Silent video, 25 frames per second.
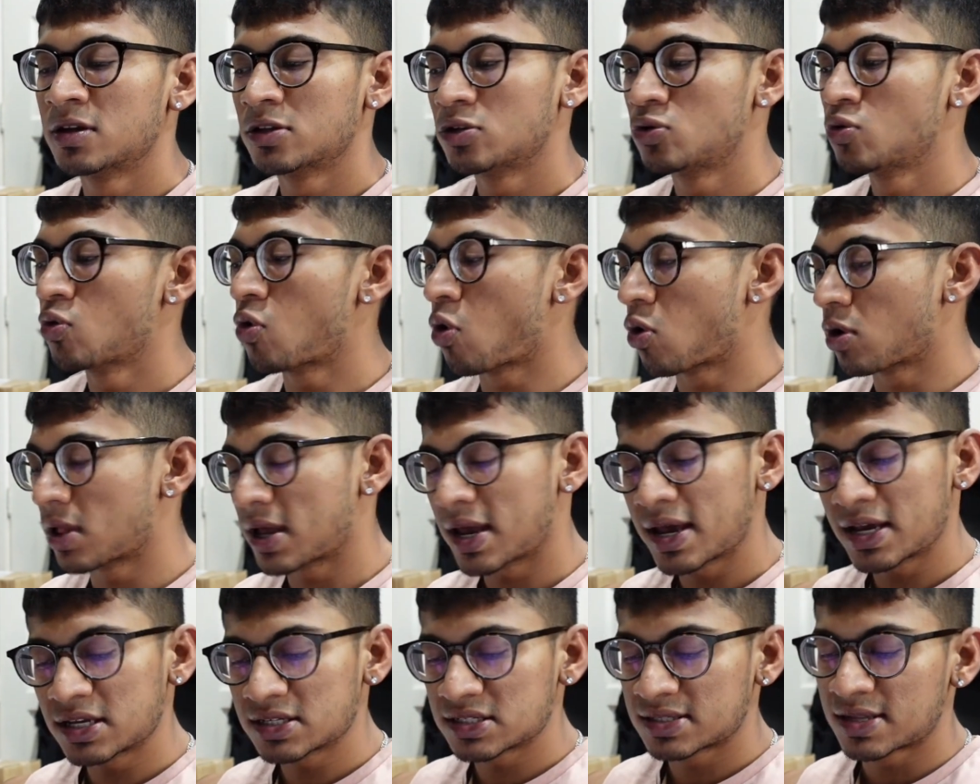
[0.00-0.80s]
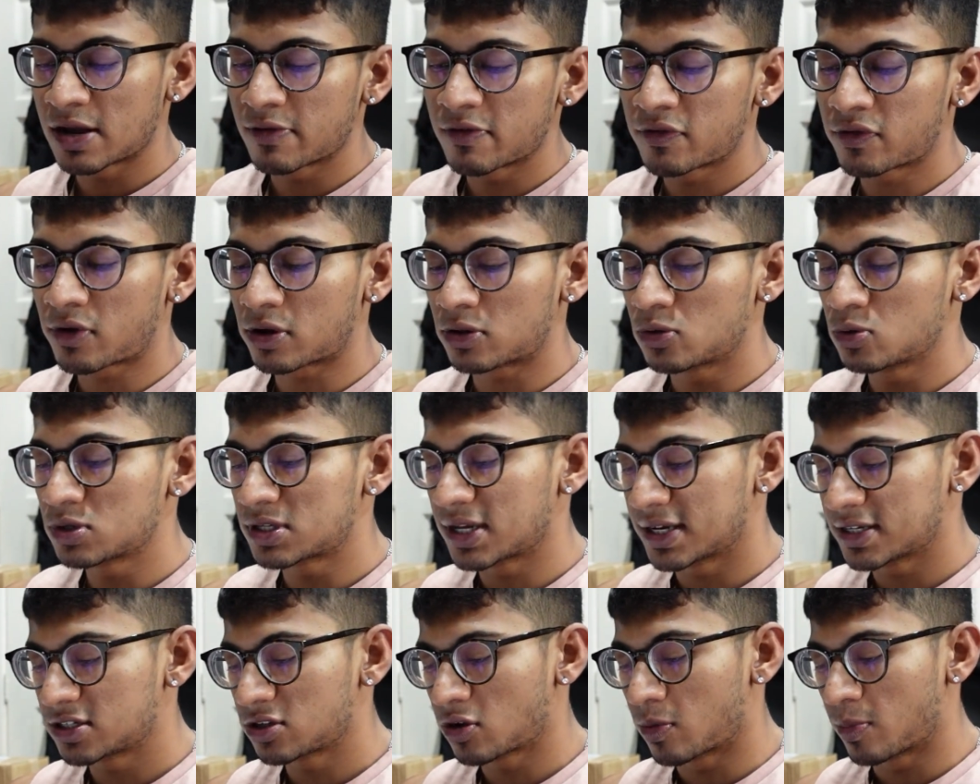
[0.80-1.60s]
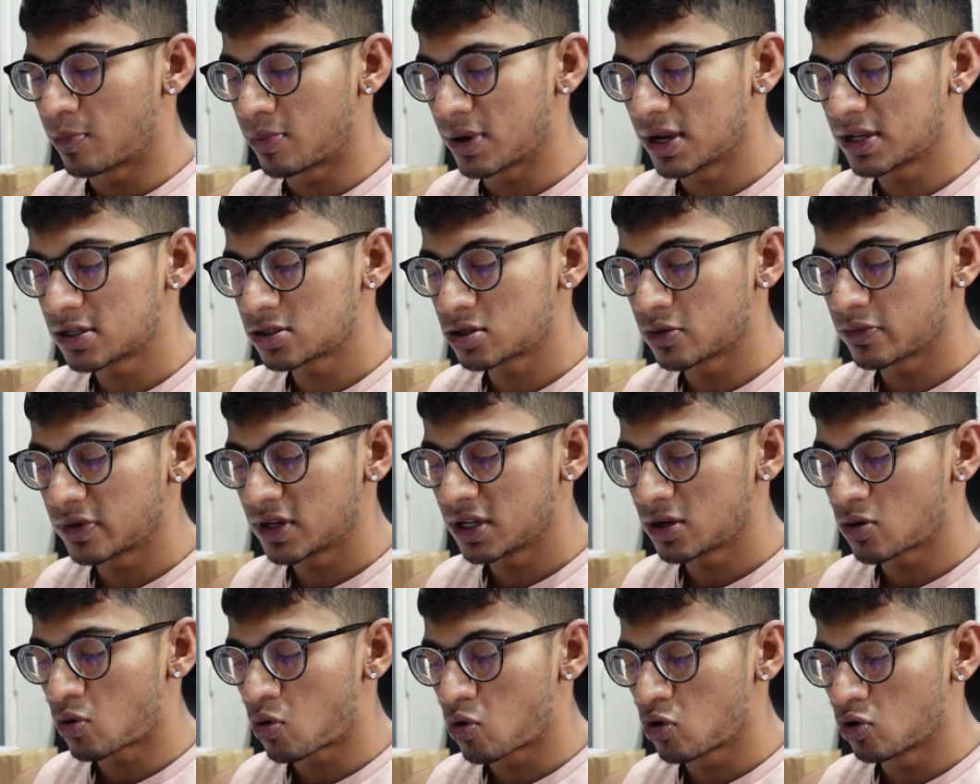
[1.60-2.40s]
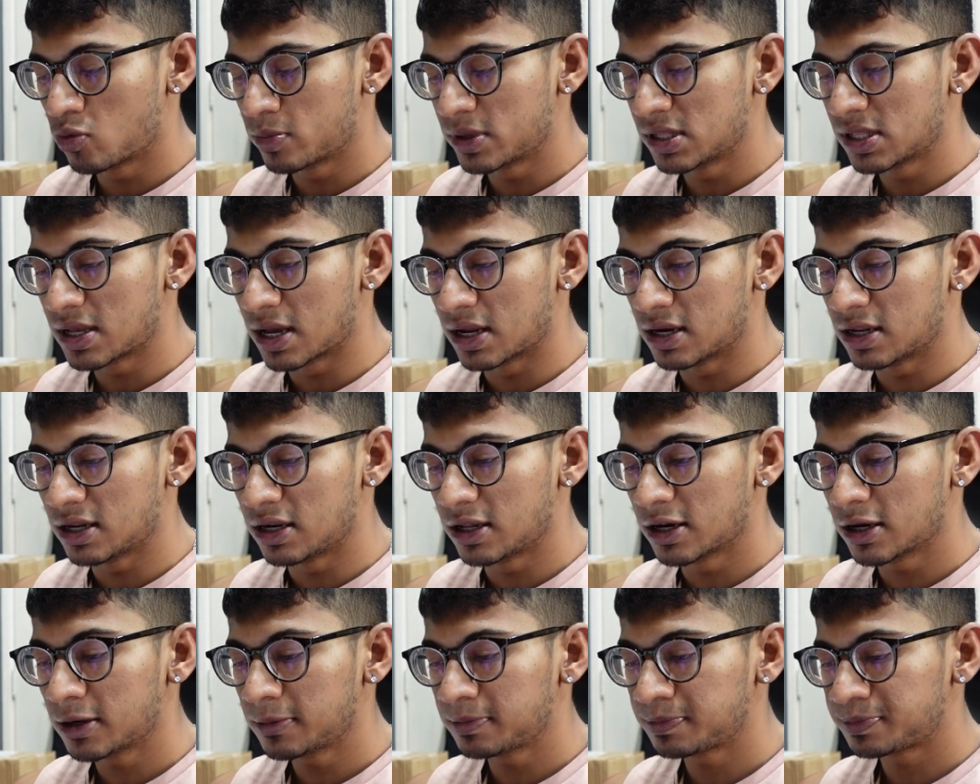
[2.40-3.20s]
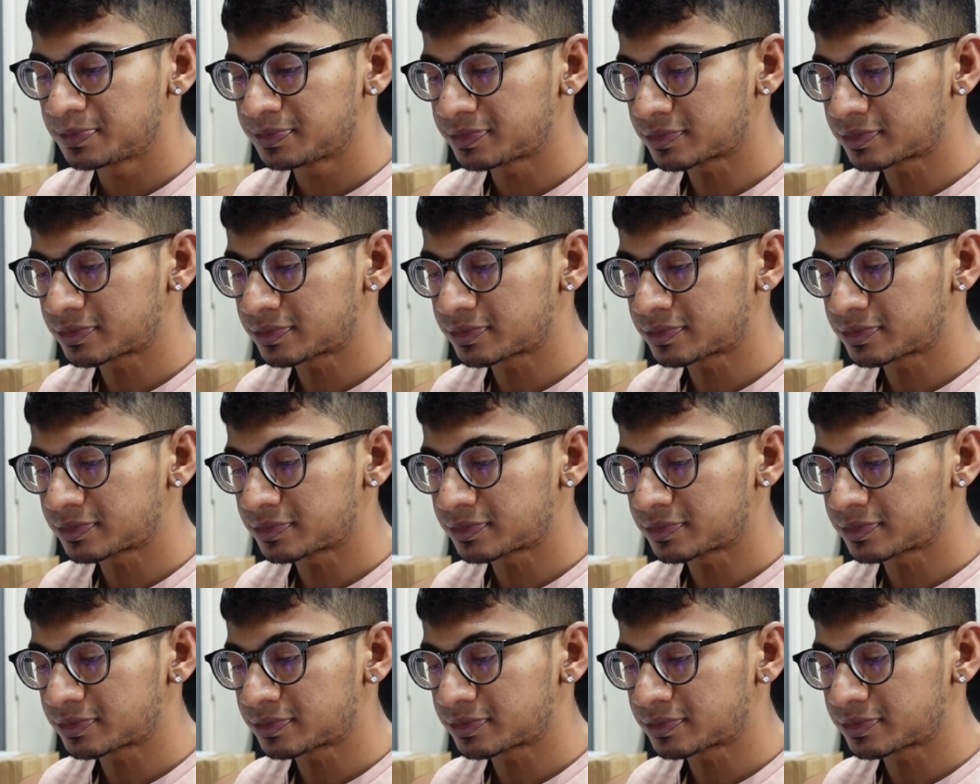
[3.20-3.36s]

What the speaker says: 2 whole eggs. Now we've got 2 slices of bread, so we need wholemeal gardenia.